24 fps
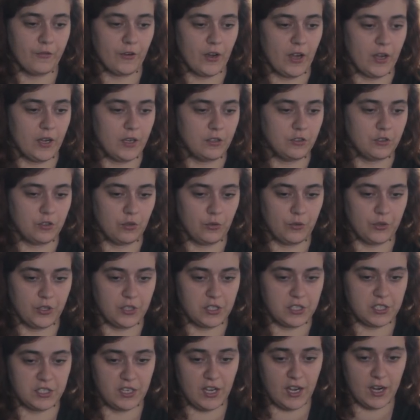I do
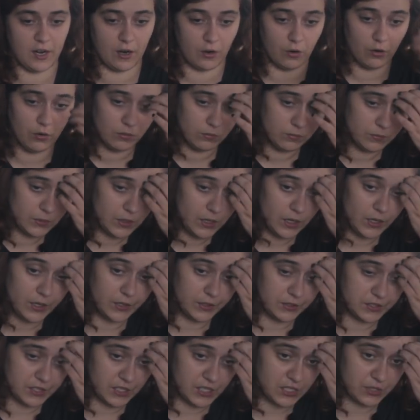this now,
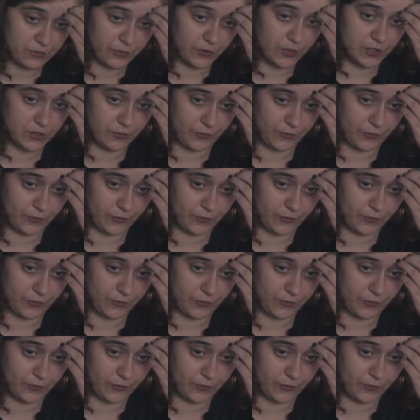it says failed to